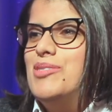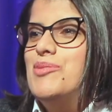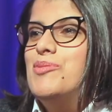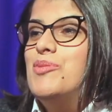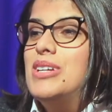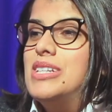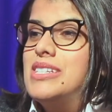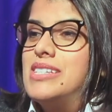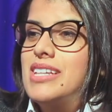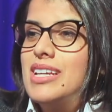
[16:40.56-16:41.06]

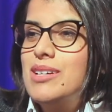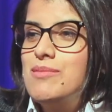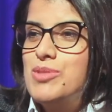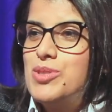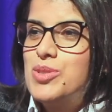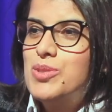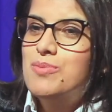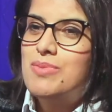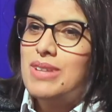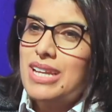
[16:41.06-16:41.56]
When it comes
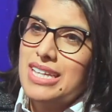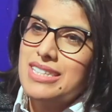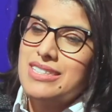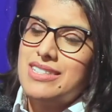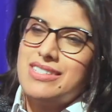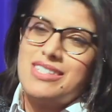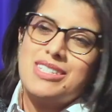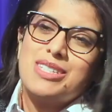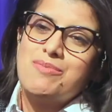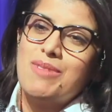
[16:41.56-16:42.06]
to plants,
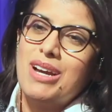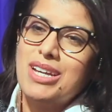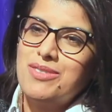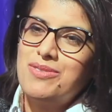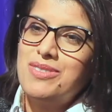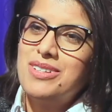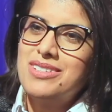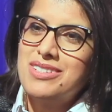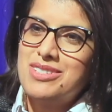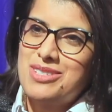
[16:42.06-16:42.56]
this is my
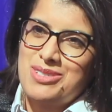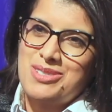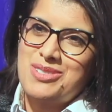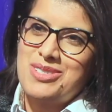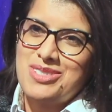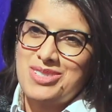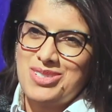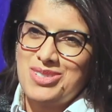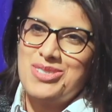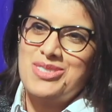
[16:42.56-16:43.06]
field,
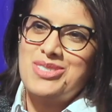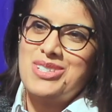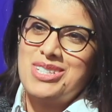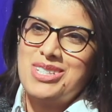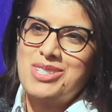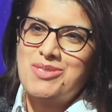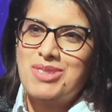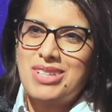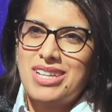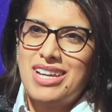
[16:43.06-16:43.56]
so this
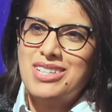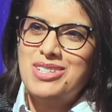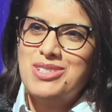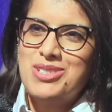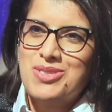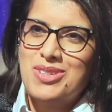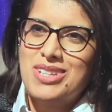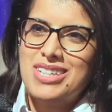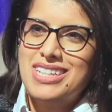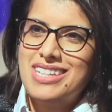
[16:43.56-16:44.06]
is what I
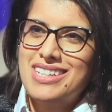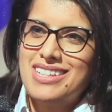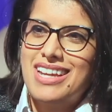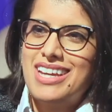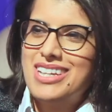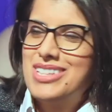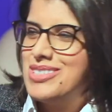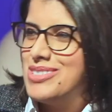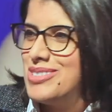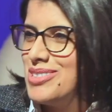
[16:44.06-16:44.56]
usually
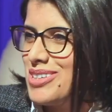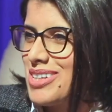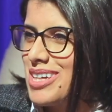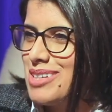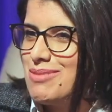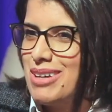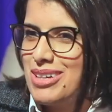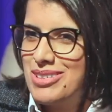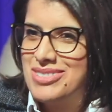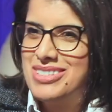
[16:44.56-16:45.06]
like to talk about.